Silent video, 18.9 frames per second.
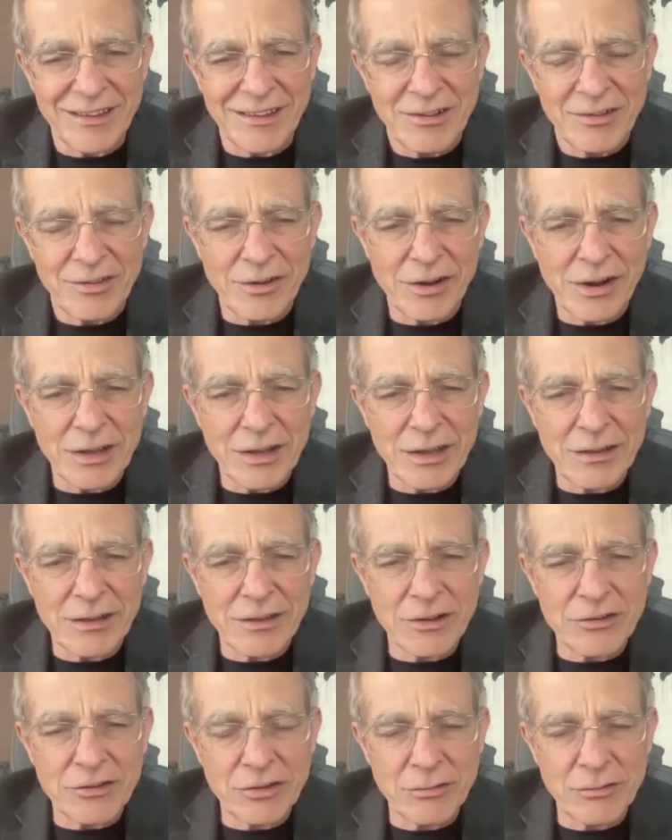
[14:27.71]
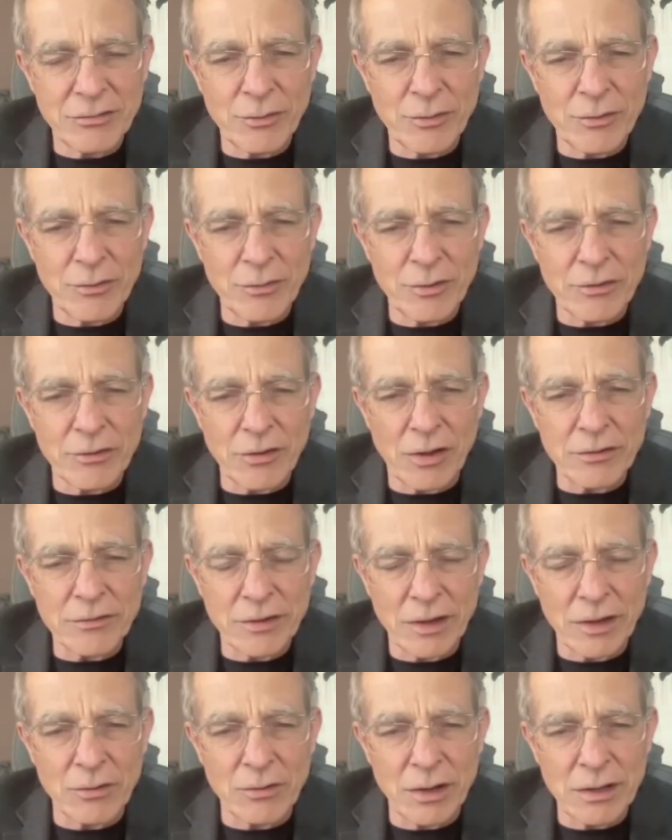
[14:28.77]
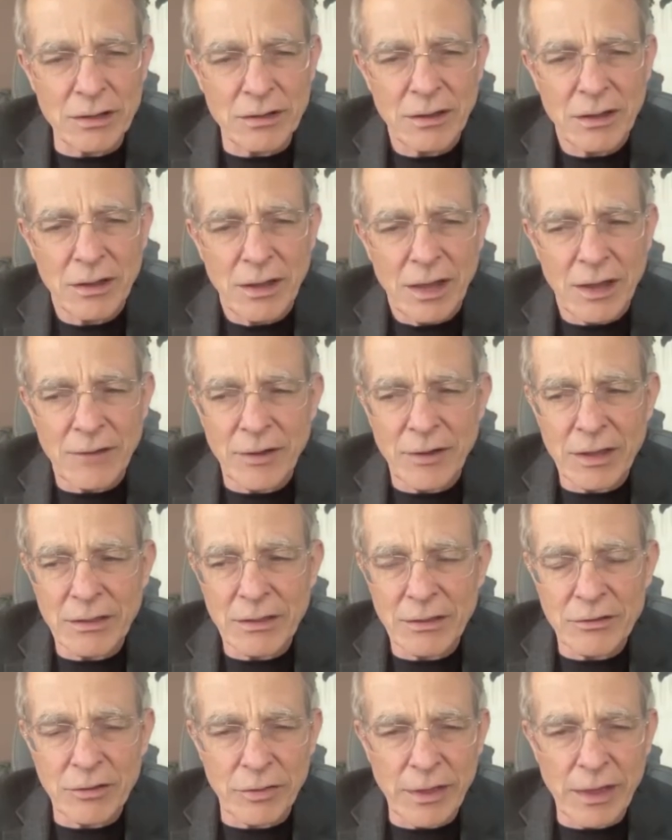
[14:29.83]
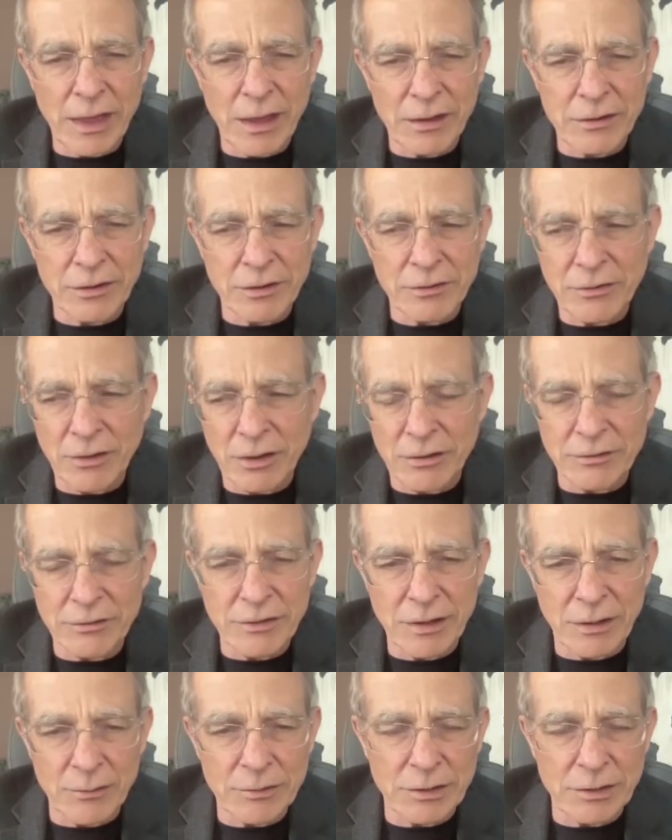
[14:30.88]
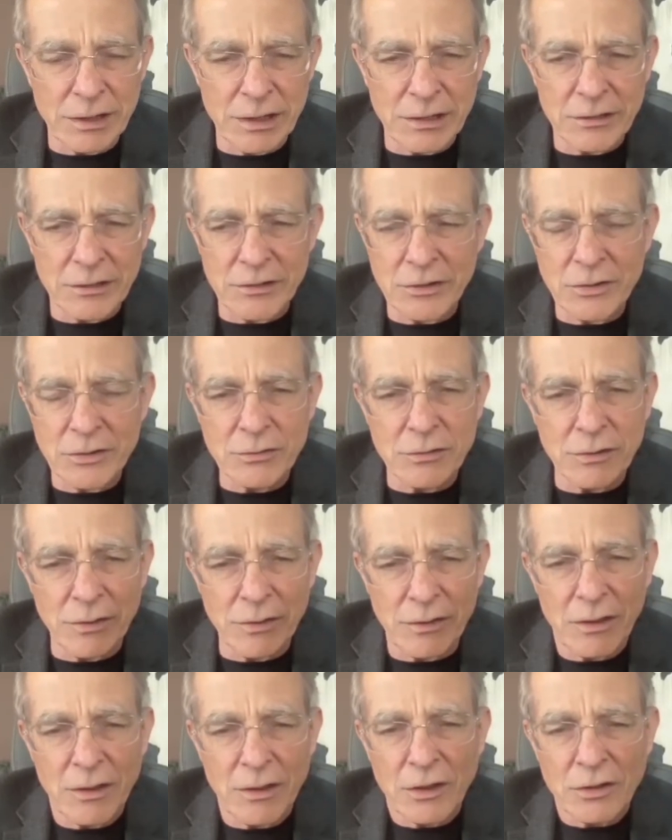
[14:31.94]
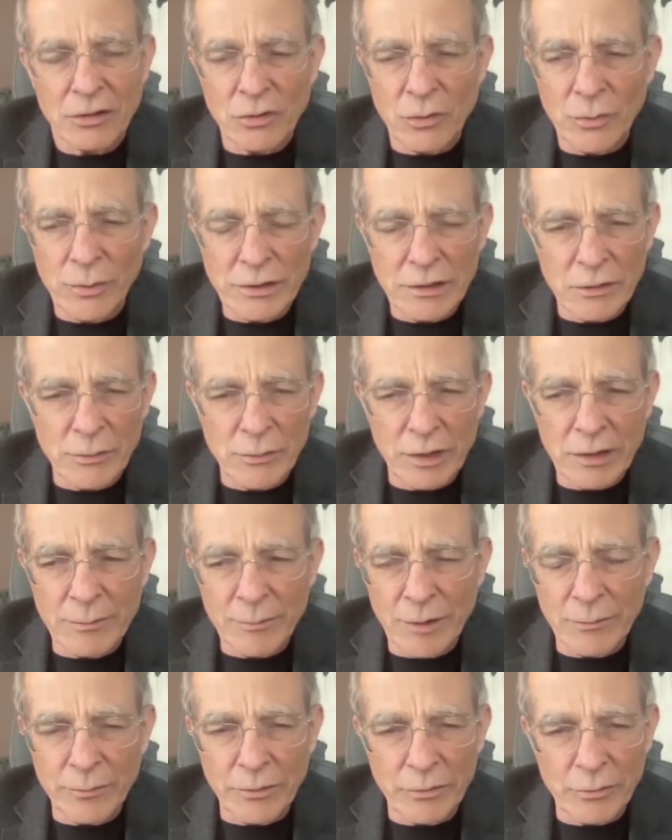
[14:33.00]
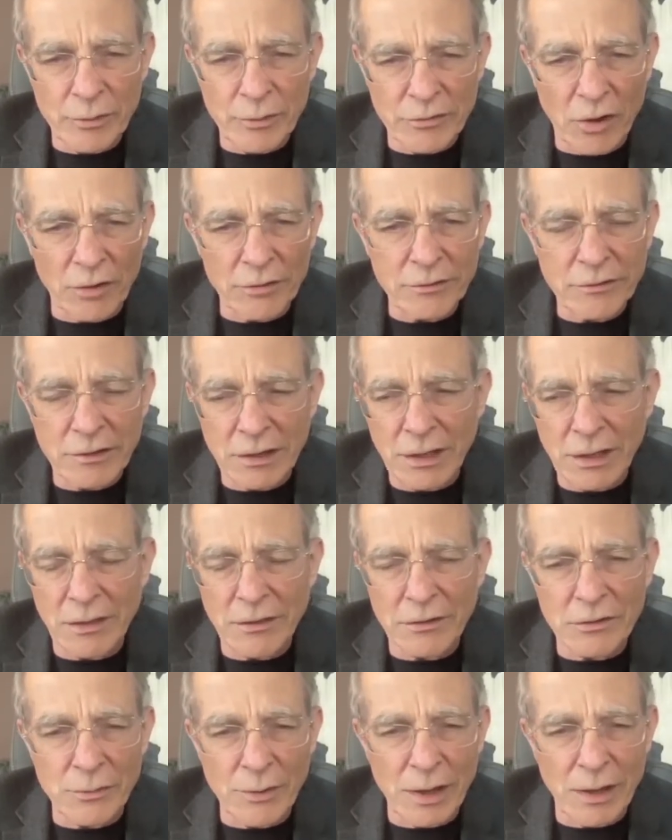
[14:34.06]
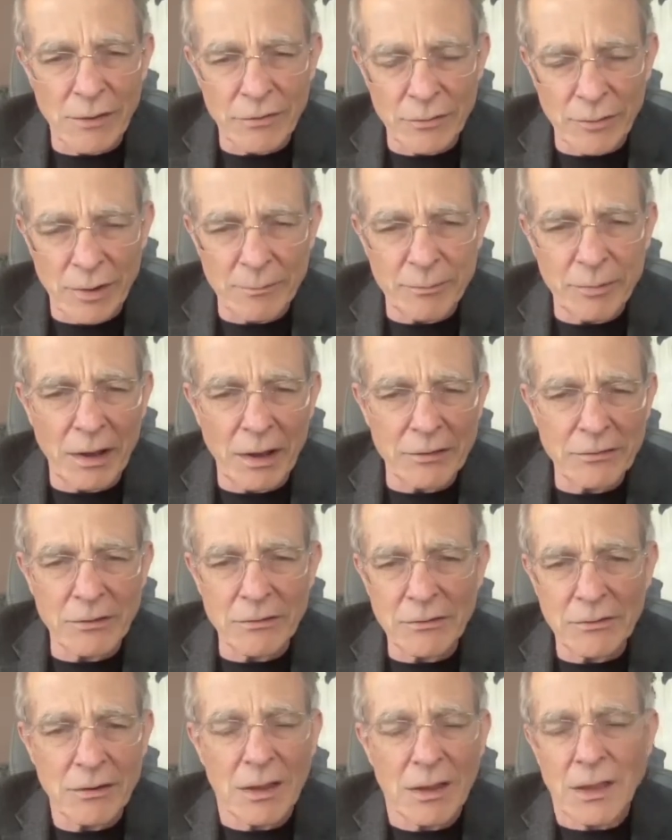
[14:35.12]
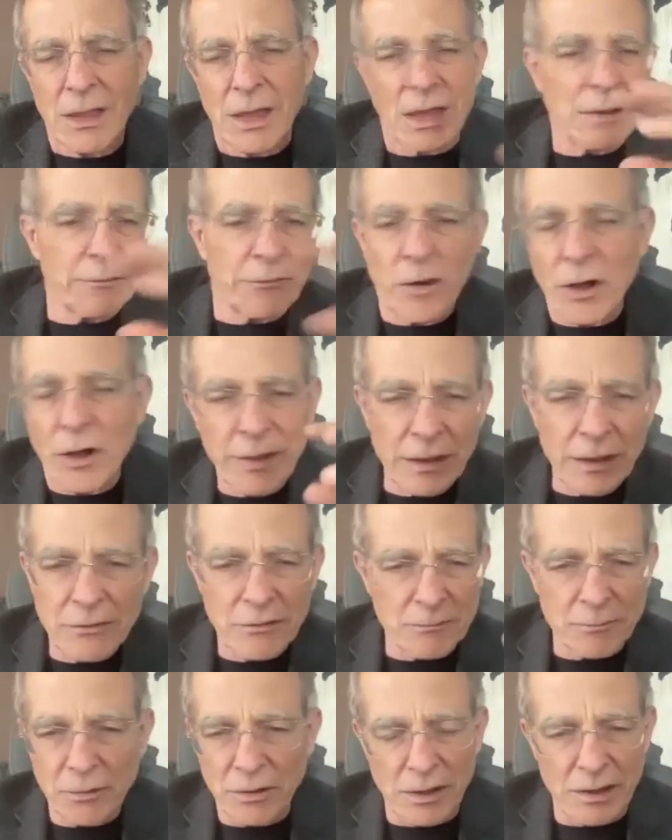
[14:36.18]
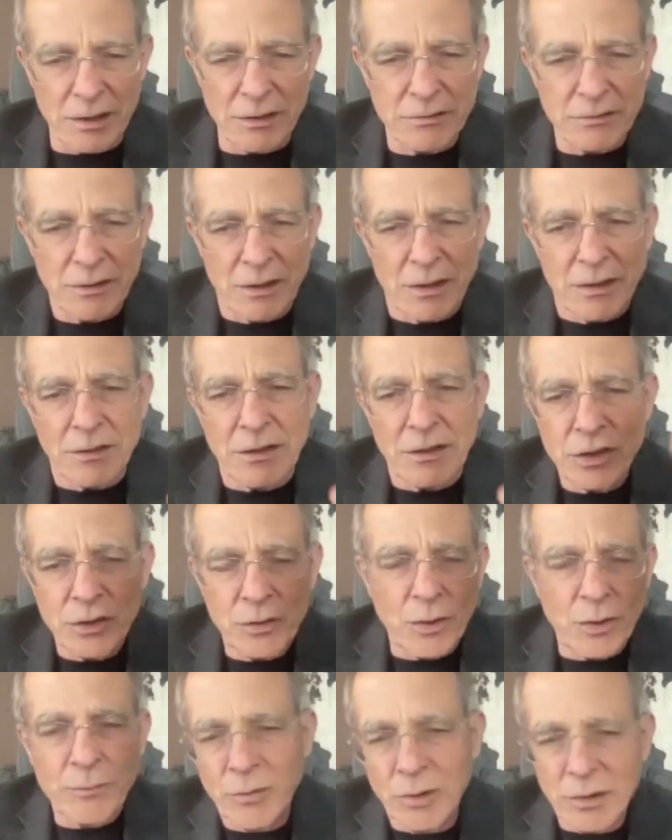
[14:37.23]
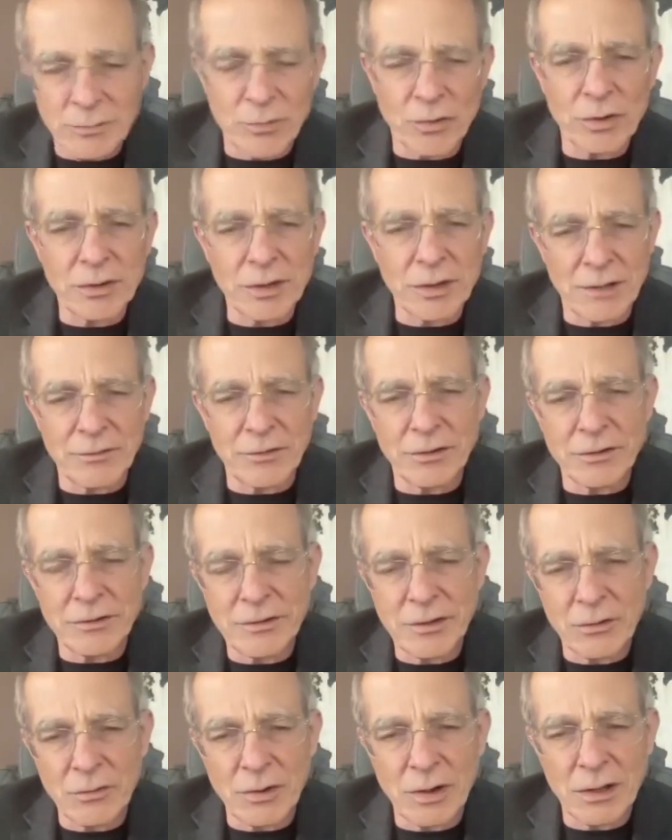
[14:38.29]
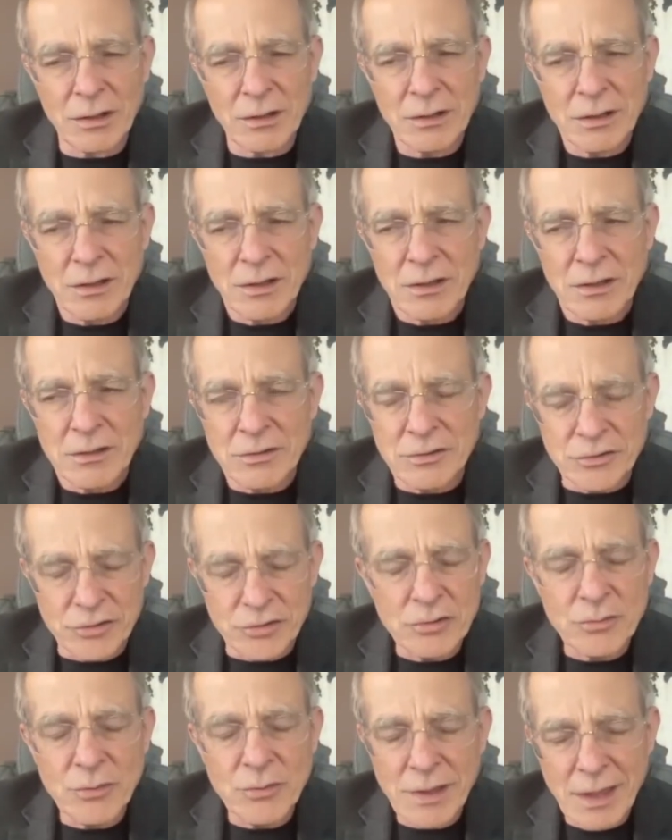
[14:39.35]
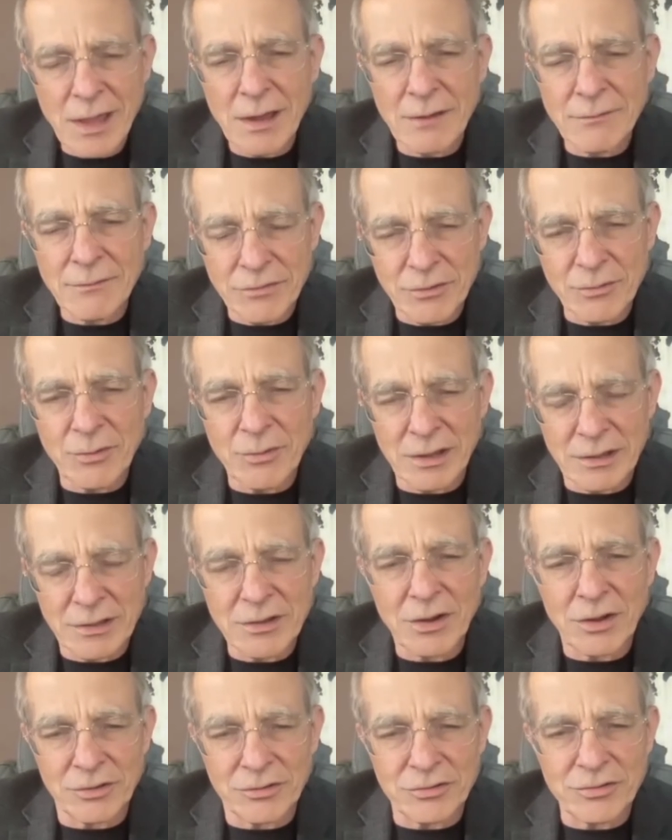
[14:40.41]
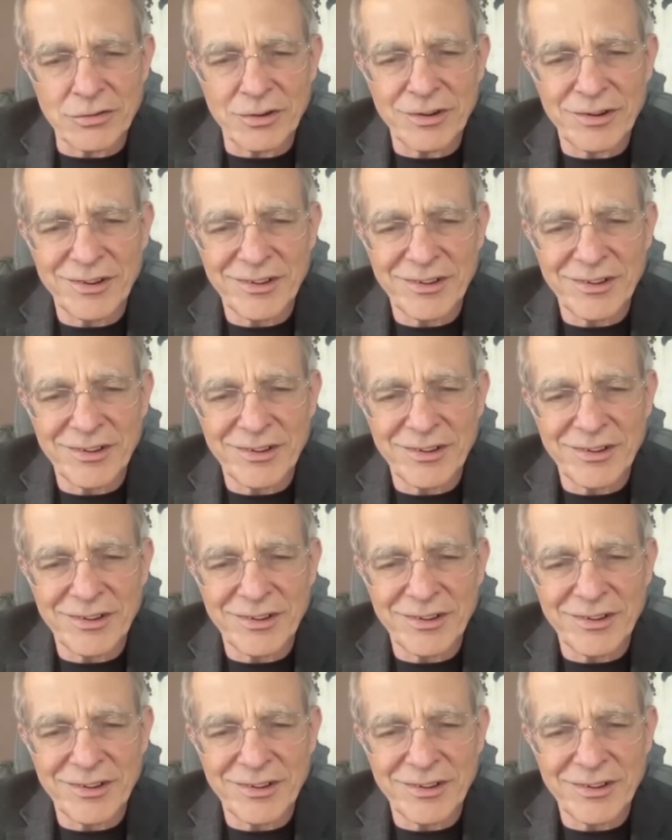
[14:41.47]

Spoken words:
If they're not getting the results I want, do they understand what they need to do? Did we come up with results together? Do we have the right processes? And if all that's in place, then you go up one more level and say, well, do we have the right culture?